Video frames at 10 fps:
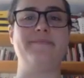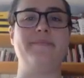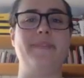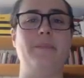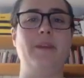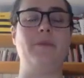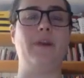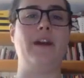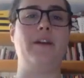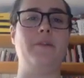And
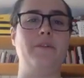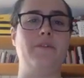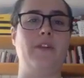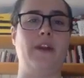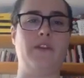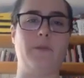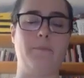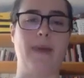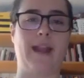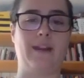meanwhile, we've got some
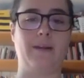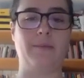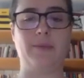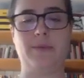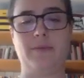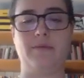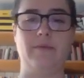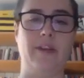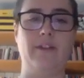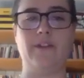backup
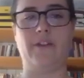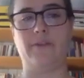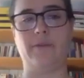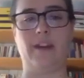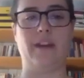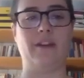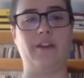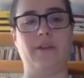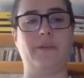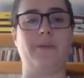readers ready to
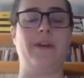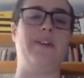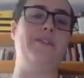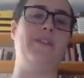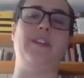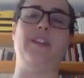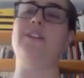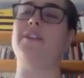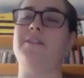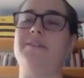go as well if we need to.